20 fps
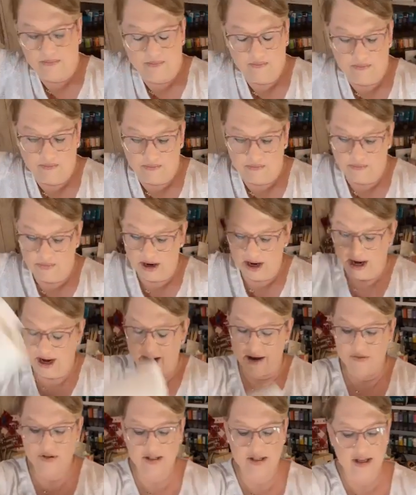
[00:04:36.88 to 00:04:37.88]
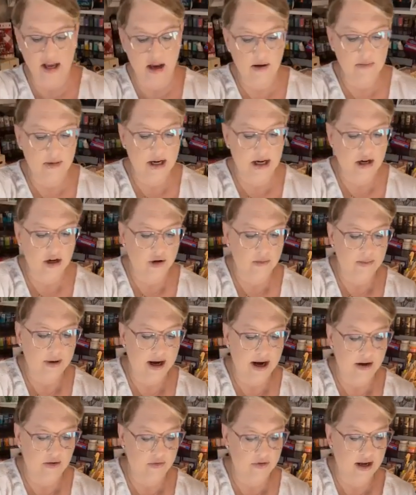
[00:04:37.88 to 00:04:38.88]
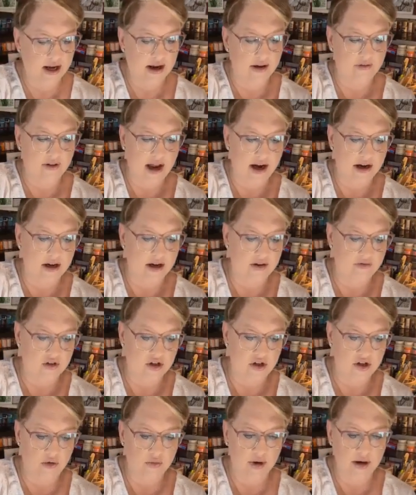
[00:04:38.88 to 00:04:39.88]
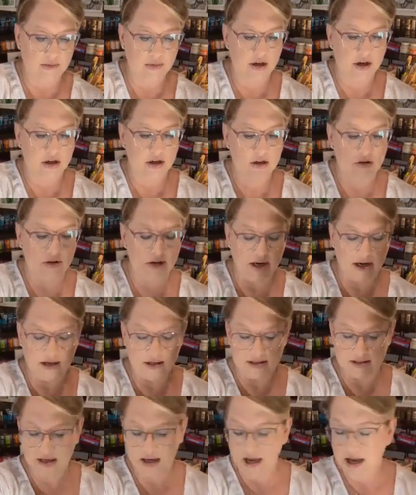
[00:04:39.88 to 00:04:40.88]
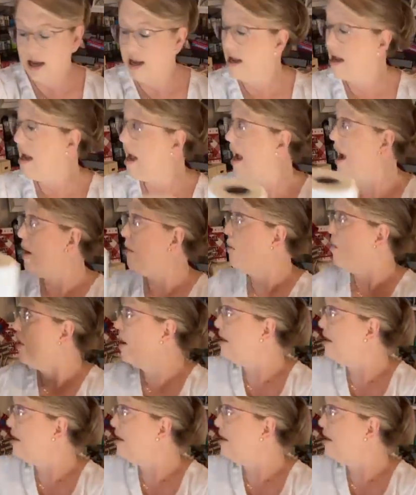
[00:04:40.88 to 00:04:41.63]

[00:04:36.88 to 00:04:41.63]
I have some here, but I don't think I've got enough to do what I'm going to do next. I